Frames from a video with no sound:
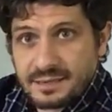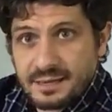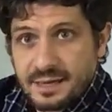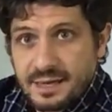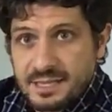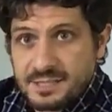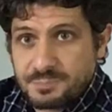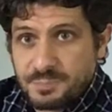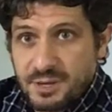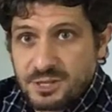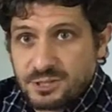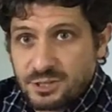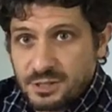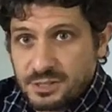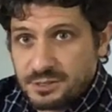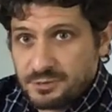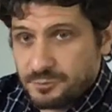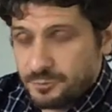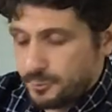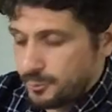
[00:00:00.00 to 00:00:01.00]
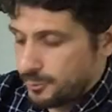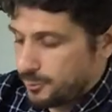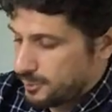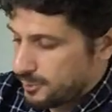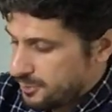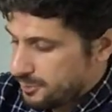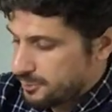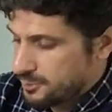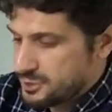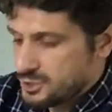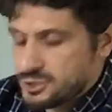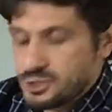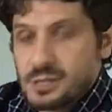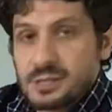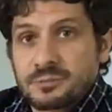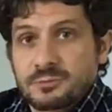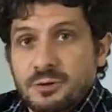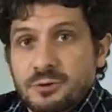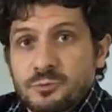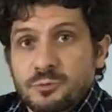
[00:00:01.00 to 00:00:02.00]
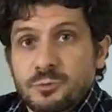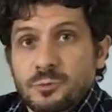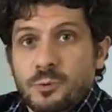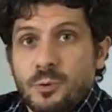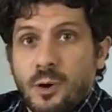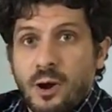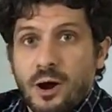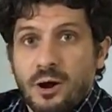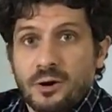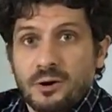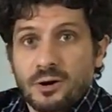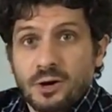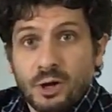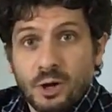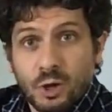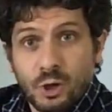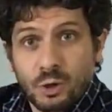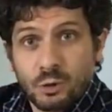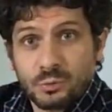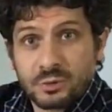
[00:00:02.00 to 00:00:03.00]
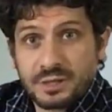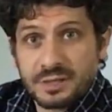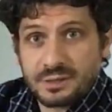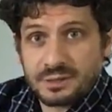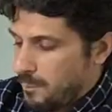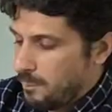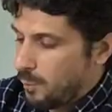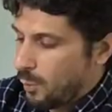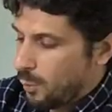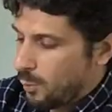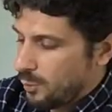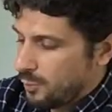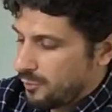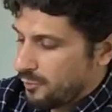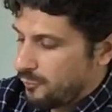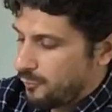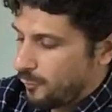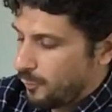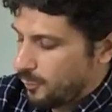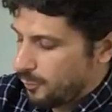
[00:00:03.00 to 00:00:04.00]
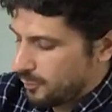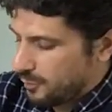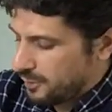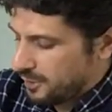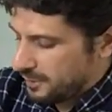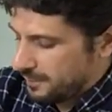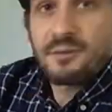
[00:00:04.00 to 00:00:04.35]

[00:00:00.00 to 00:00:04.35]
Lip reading: especially for those children who are looking more for